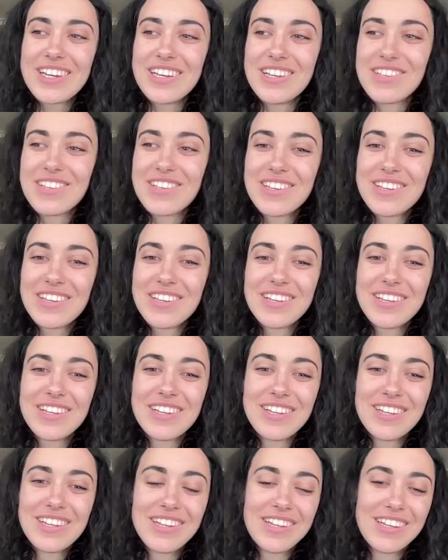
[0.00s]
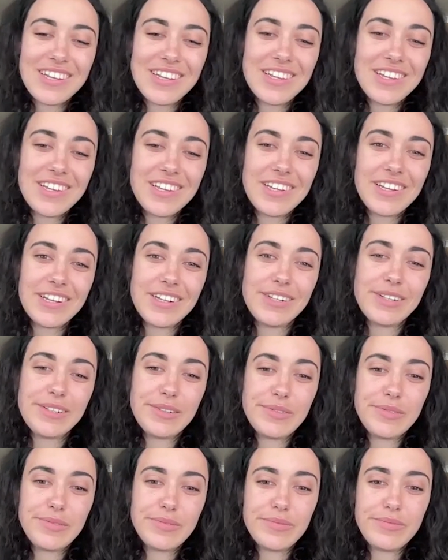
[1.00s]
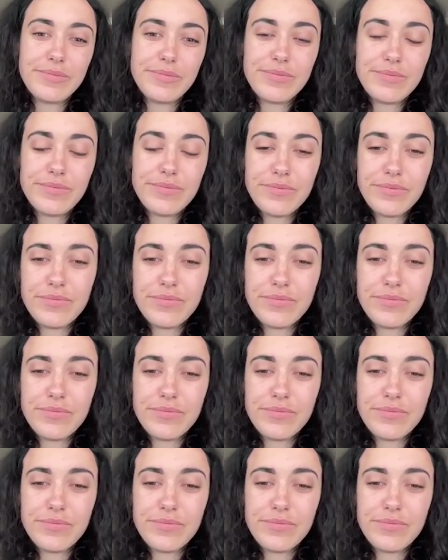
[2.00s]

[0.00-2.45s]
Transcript: um the next thing I wanted to